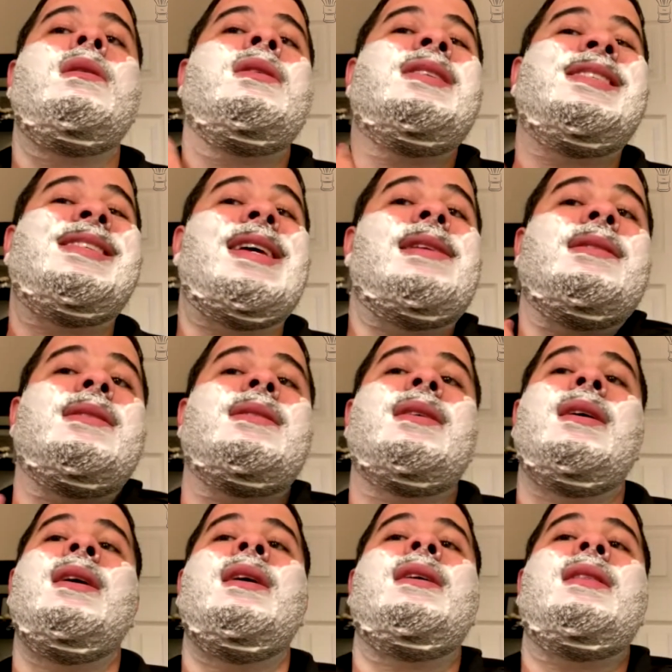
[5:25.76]
scents
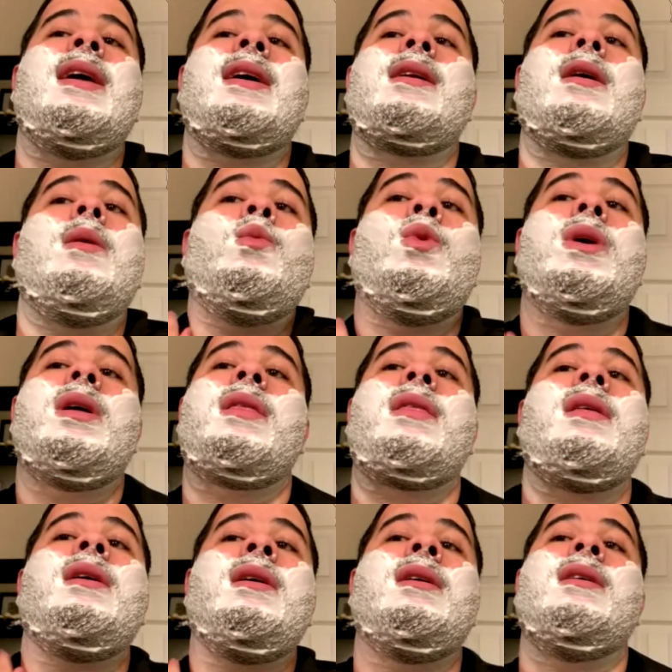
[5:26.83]
that come
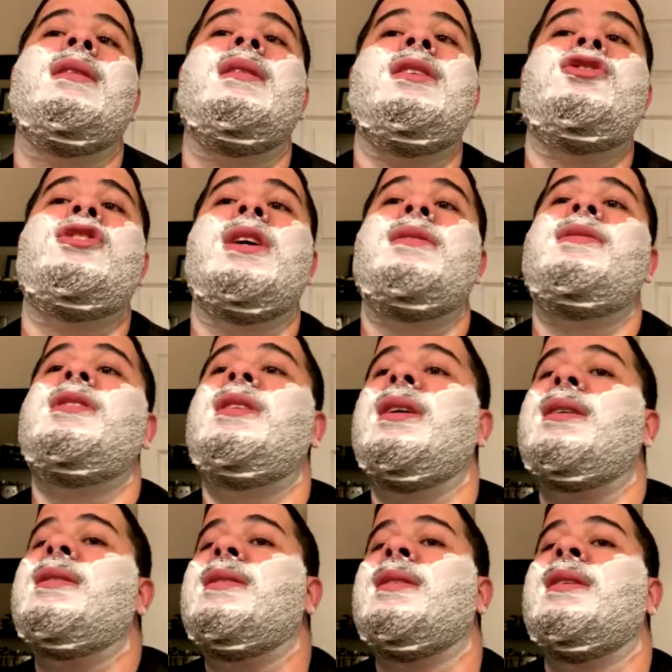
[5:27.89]
with the shave
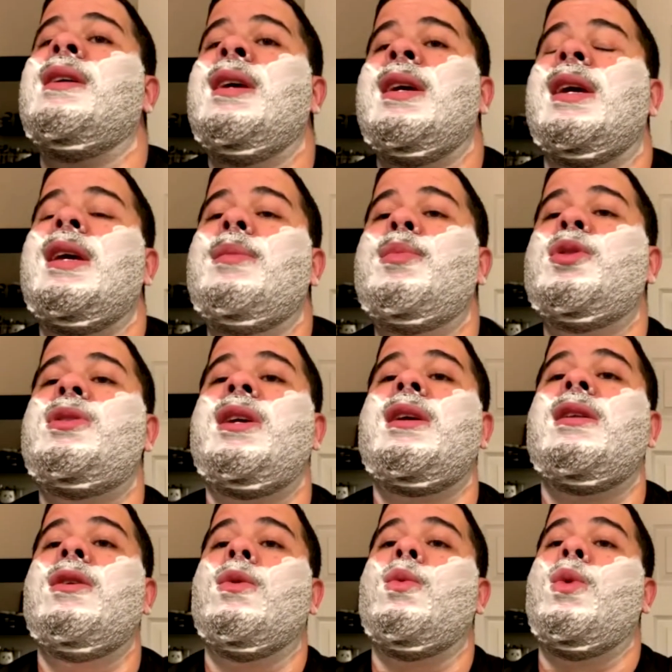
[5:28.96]
sticks, in
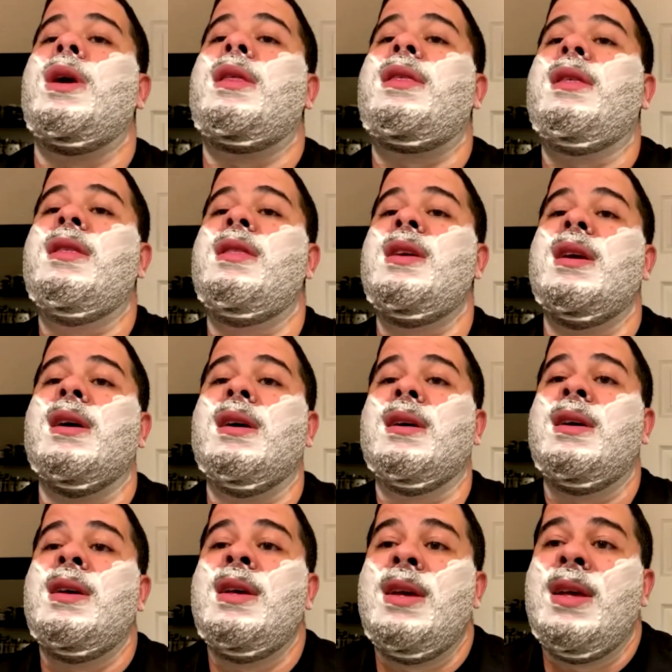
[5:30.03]
particular with the
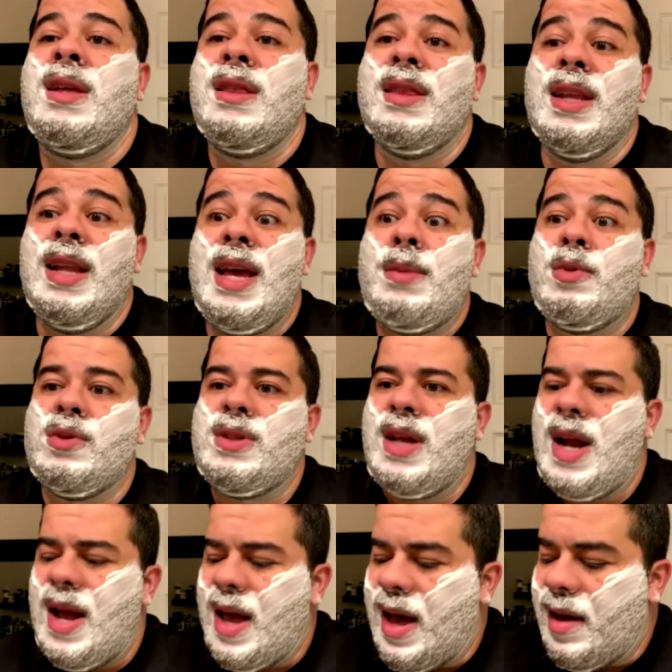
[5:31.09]
labels that
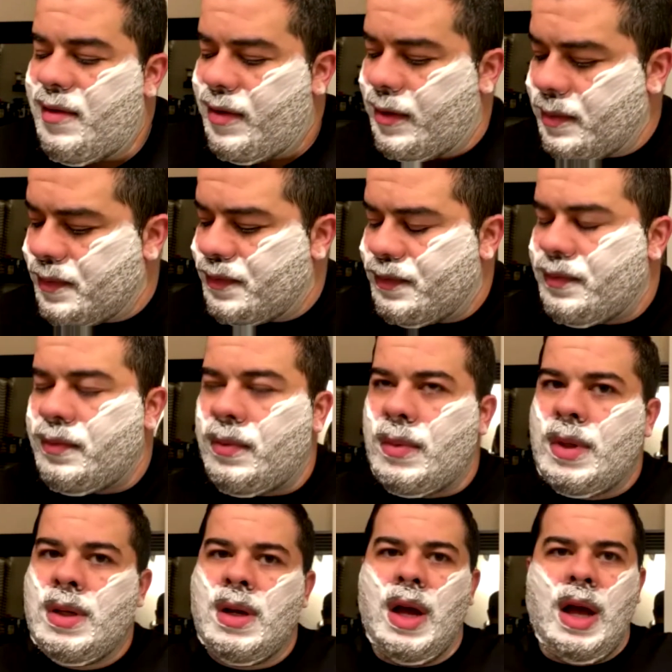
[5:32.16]
I have.
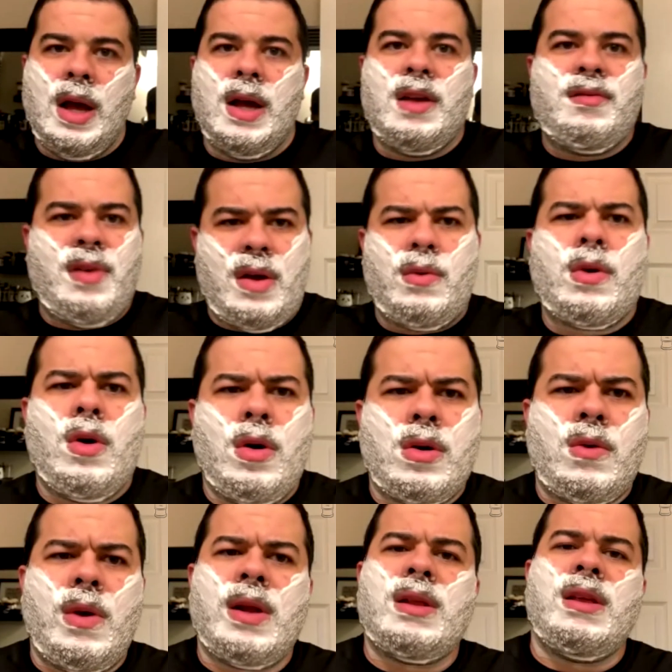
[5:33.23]
If I recall
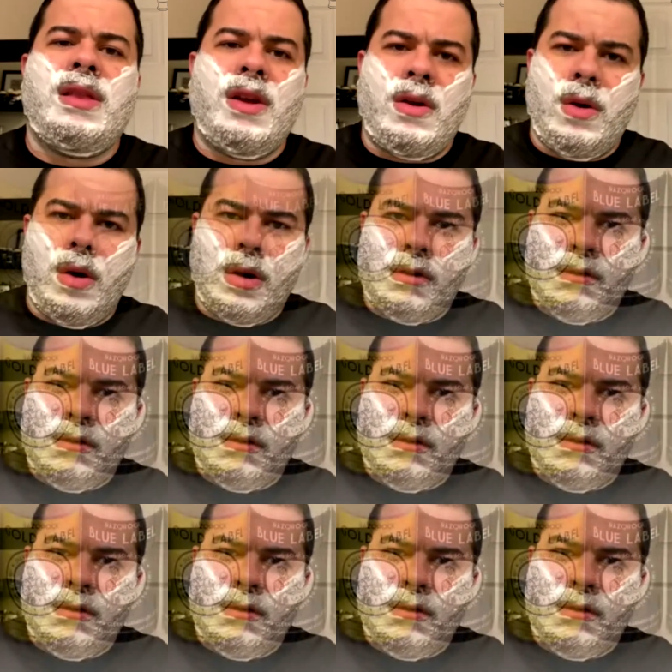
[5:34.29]
correctly, there are